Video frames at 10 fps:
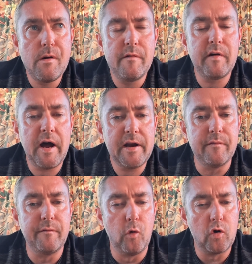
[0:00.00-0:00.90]
if I had a
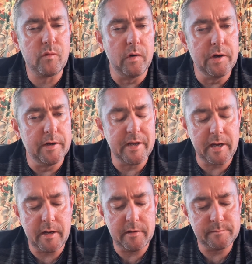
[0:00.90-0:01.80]
4th one, I
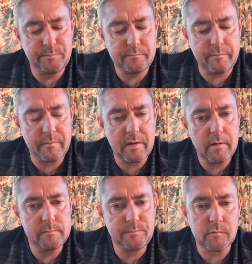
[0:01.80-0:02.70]
think
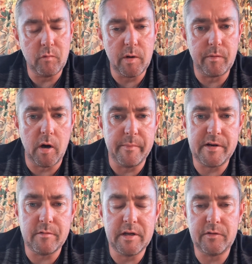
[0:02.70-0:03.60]
it would have brought me
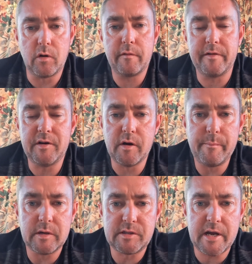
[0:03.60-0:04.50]
to an endorphin
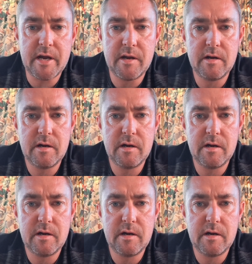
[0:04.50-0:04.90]
dump, I'd say.